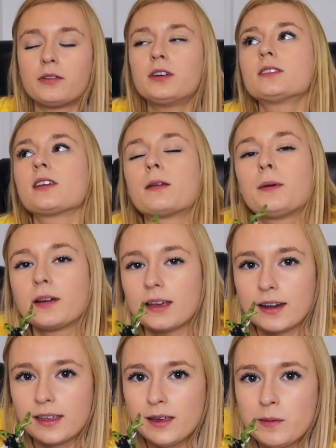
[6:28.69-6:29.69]
I've always thought about
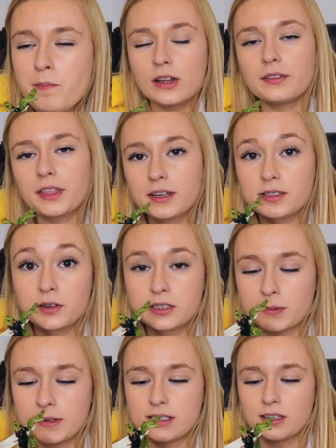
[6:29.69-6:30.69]
getting it, but everything's so
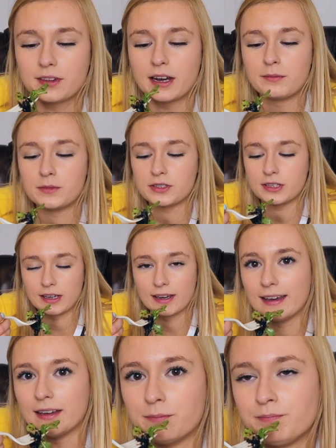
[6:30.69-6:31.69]
expensive that I'm just like,
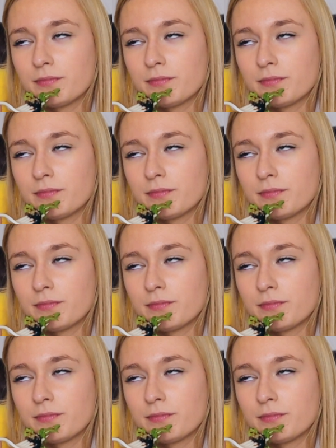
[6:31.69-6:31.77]
eh.